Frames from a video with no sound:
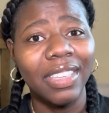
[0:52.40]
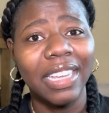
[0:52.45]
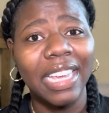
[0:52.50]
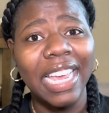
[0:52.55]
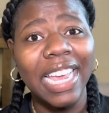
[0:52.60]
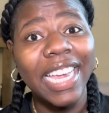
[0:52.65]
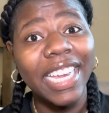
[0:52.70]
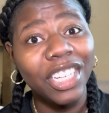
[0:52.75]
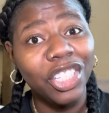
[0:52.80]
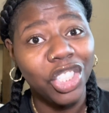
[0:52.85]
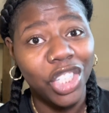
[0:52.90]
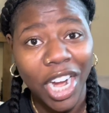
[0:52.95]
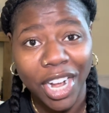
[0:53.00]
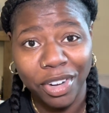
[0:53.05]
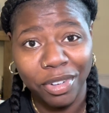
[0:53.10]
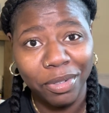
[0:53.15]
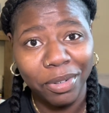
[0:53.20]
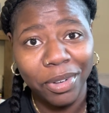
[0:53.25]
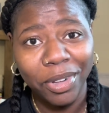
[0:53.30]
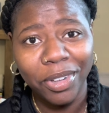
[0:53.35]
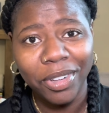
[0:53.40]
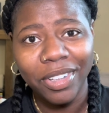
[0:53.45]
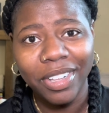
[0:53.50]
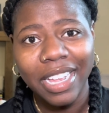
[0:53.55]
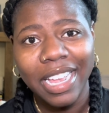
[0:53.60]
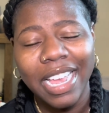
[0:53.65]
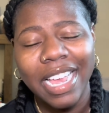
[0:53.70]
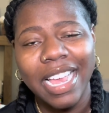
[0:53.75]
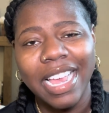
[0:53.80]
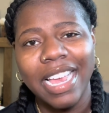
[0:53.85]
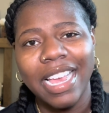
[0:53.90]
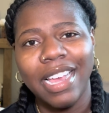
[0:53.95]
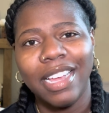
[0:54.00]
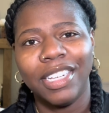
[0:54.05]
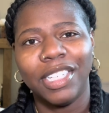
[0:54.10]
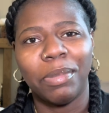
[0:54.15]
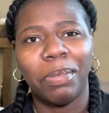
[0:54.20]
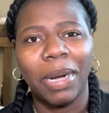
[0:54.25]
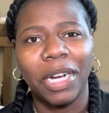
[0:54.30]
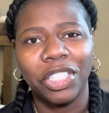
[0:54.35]
in general,
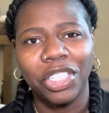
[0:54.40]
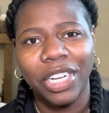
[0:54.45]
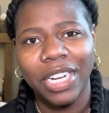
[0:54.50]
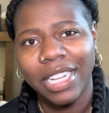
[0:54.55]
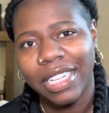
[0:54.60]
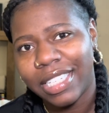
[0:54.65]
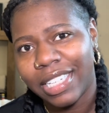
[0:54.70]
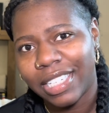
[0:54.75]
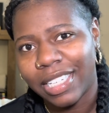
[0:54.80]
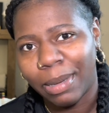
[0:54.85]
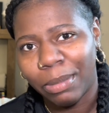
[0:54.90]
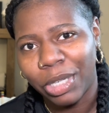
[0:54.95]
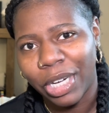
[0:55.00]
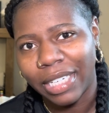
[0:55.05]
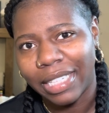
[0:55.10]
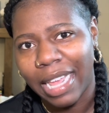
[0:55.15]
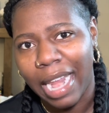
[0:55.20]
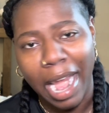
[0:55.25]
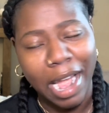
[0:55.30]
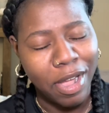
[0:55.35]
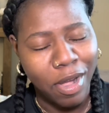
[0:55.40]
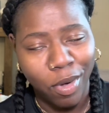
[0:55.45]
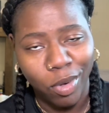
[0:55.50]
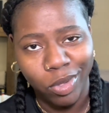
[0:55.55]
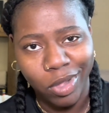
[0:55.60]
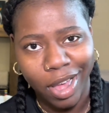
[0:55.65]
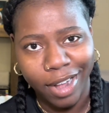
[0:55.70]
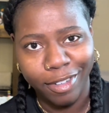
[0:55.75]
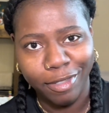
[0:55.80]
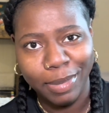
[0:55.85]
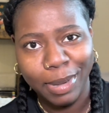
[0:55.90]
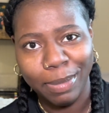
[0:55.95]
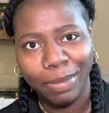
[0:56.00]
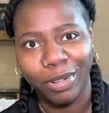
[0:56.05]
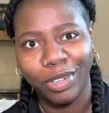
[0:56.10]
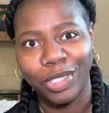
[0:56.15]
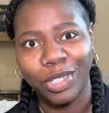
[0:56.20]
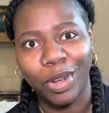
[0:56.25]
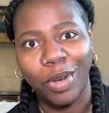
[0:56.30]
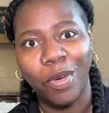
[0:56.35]
depression is a subject that I know a lot of people
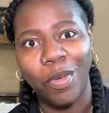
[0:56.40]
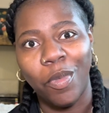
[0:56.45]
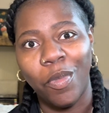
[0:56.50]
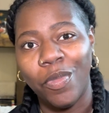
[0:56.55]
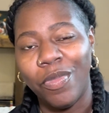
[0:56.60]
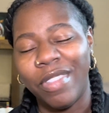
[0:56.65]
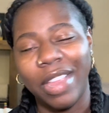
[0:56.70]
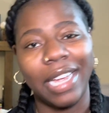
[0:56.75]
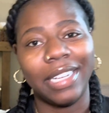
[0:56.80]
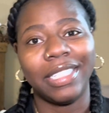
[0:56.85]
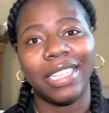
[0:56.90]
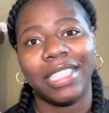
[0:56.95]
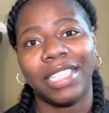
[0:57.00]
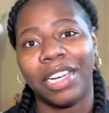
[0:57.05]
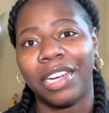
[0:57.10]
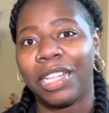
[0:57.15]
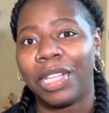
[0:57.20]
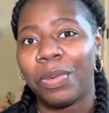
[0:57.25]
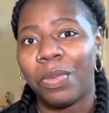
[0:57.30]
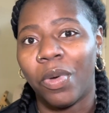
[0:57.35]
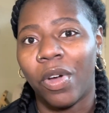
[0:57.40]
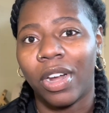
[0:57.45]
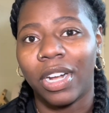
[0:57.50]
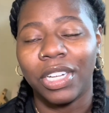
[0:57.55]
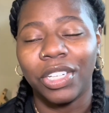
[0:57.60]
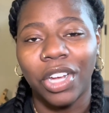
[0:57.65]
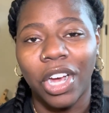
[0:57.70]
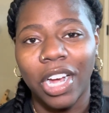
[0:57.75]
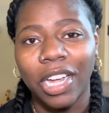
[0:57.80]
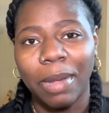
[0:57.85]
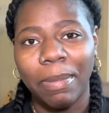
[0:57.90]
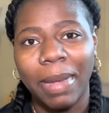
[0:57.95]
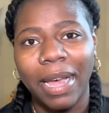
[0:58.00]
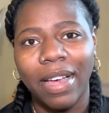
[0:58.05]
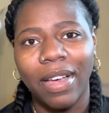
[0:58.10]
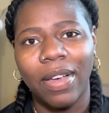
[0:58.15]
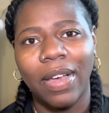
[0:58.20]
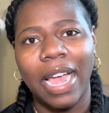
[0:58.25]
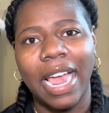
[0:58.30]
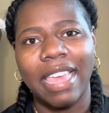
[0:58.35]
don't necessarily want to talk
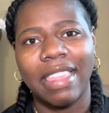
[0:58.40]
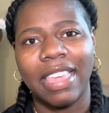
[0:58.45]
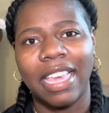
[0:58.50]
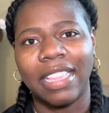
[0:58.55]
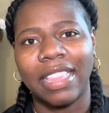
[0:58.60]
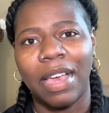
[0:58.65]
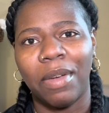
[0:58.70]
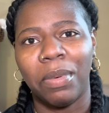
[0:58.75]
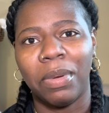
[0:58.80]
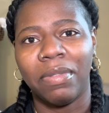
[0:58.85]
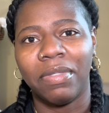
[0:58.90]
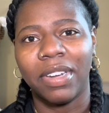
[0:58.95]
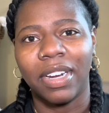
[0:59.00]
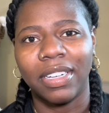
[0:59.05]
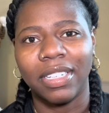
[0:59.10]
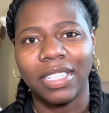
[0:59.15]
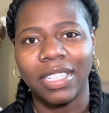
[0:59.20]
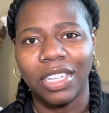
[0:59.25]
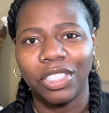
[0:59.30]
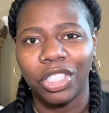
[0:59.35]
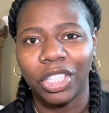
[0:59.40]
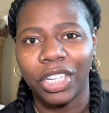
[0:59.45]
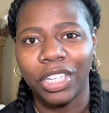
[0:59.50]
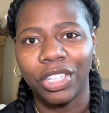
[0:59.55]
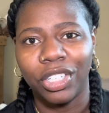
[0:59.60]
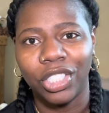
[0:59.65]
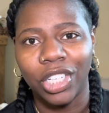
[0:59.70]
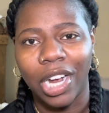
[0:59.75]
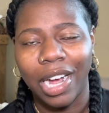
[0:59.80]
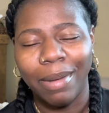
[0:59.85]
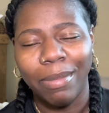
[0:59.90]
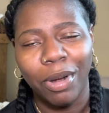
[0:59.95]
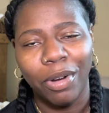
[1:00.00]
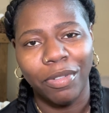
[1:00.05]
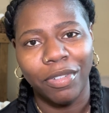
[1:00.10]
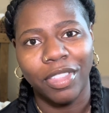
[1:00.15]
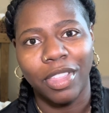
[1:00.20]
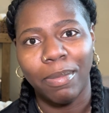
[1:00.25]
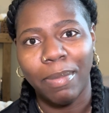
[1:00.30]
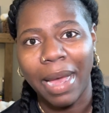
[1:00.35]
about. I think that we've done such a good job over
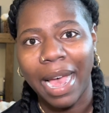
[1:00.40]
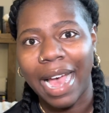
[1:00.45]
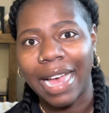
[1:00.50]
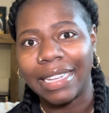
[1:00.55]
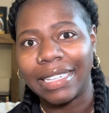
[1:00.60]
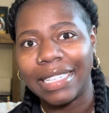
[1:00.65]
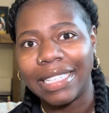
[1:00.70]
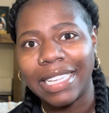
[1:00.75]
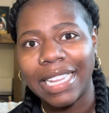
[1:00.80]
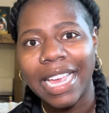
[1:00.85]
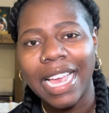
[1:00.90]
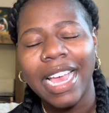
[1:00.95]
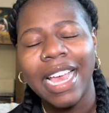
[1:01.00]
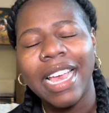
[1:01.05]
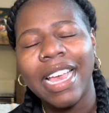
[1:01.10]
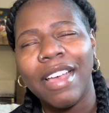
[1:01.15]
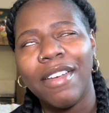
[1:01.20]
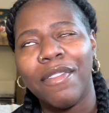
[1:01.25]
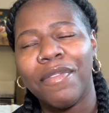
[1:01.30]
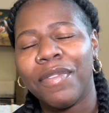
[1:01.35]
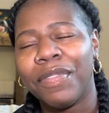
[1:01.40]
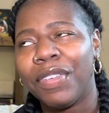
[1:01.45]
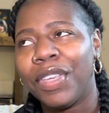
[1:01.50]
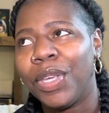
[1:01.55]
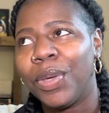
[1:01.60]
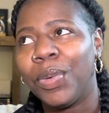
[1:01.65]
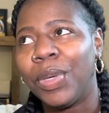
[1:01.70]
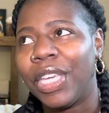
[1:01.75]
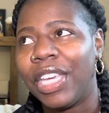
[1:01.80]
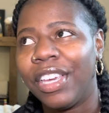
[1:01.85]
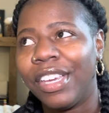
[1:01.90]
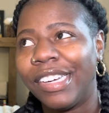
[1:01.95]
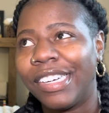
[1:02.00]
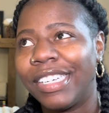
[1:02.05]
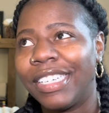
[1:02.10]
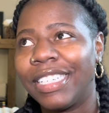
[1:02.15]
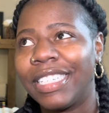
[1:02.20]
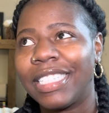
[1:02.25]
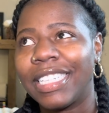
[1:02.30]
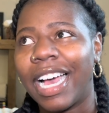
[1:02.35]
the past few
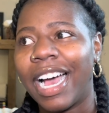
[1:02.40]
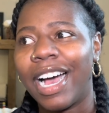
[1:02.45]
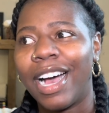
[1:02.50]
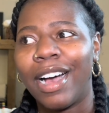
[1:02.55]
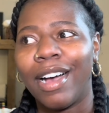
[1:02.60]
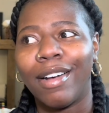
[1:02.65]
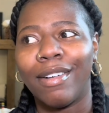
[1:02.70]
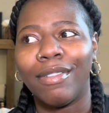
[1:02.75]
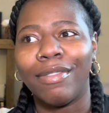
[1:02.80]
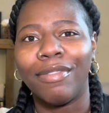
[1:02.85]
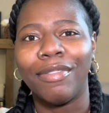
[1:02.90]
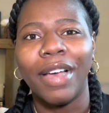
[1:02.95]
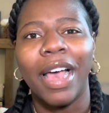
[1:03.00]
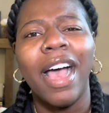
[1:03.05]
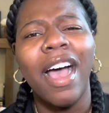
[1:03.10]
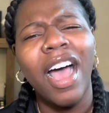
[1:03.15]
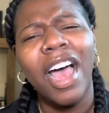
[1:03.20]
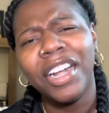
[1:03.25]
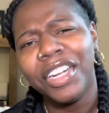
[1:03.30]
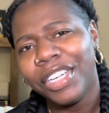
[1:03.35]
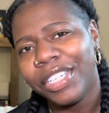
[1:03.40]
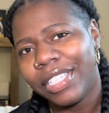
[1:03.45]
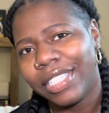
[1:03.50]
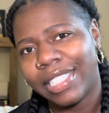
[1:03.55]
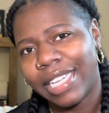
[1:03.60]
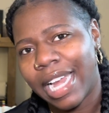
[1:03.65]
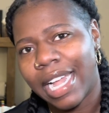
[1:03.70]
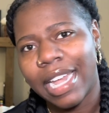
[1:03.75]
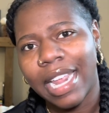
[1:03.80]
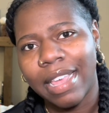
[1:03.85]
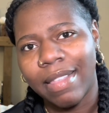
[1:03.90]
years of understanding